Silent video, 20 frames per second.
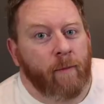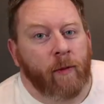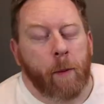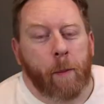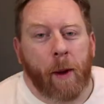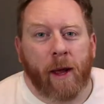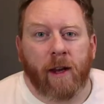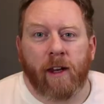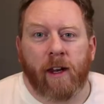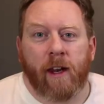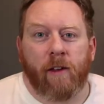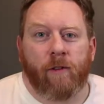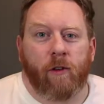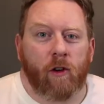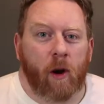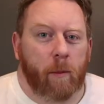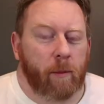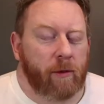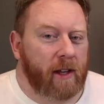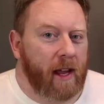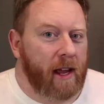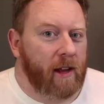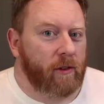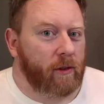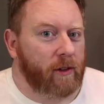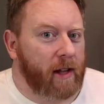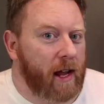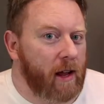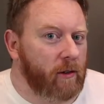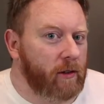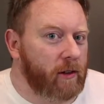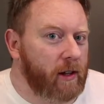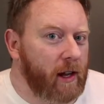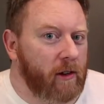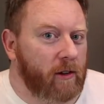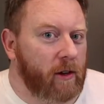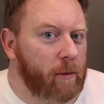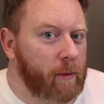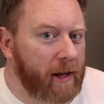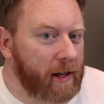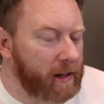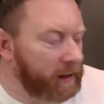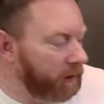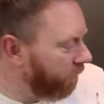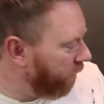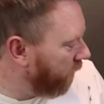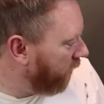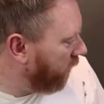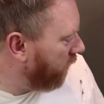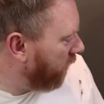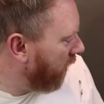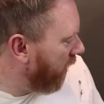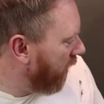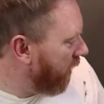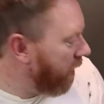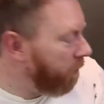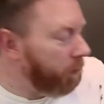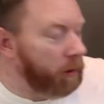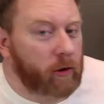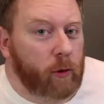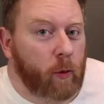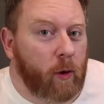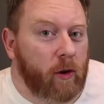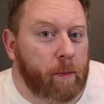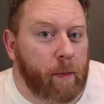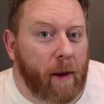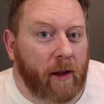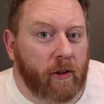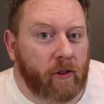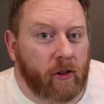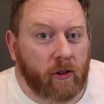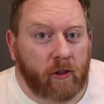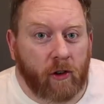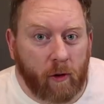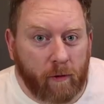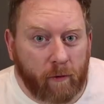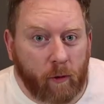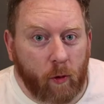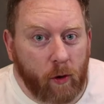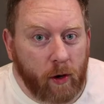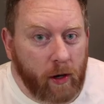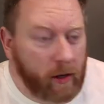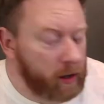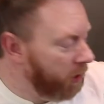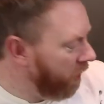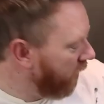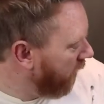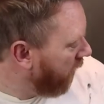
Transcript: Depending if you're upstairs or downstairs can make a difference, but it's always best just to avoid